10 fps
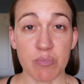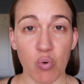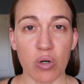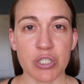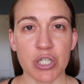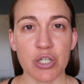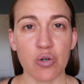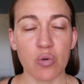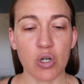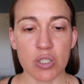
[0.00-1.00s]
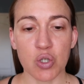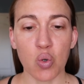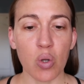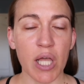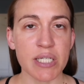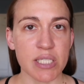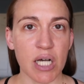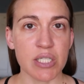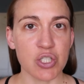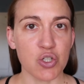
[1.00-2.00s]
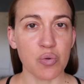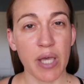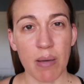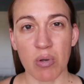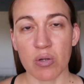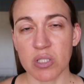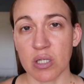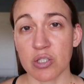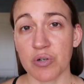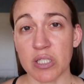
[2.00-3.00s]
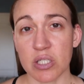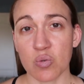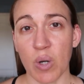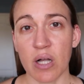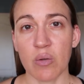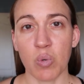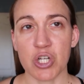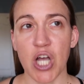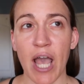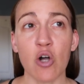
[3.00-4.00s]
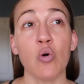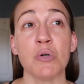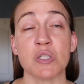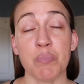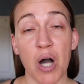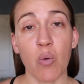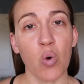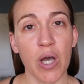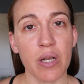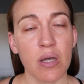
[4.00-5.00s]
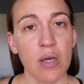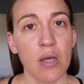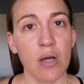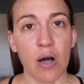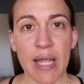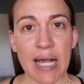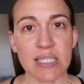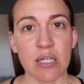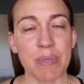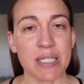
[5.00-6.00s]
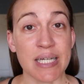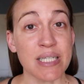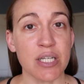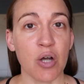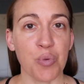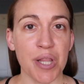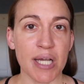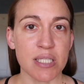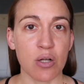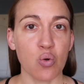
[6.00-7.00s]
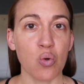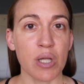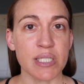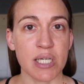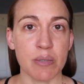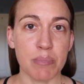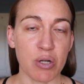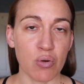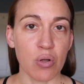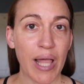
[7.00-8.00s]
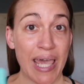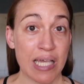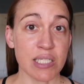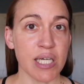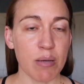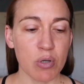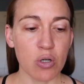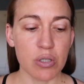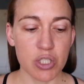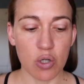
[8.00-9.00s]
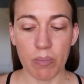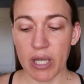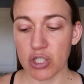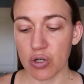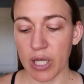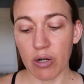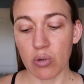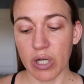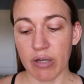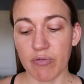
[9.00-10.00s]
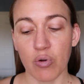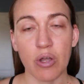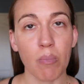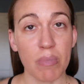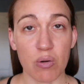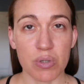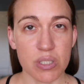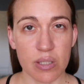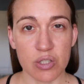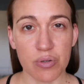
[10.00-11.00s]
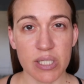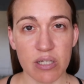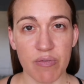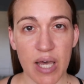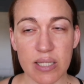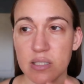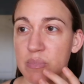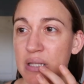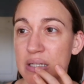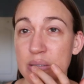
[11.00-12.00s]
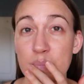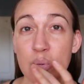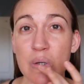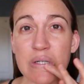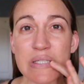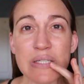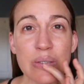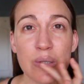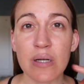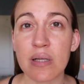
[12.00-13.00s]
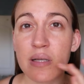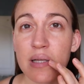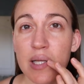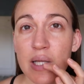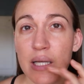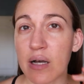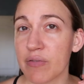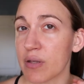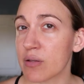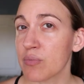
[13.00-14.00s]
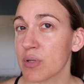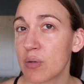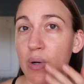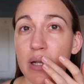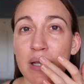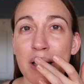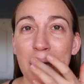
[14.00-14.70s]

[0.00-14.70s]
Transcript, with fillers: important to you, because Coola does do chemical sunscreens as well, which I almost bought one on accident because I did not realize that Coola did mineral and chemical. So make sure that you're looking for their mineral sunscreens if that's something that's important to you. I feel like they're really white.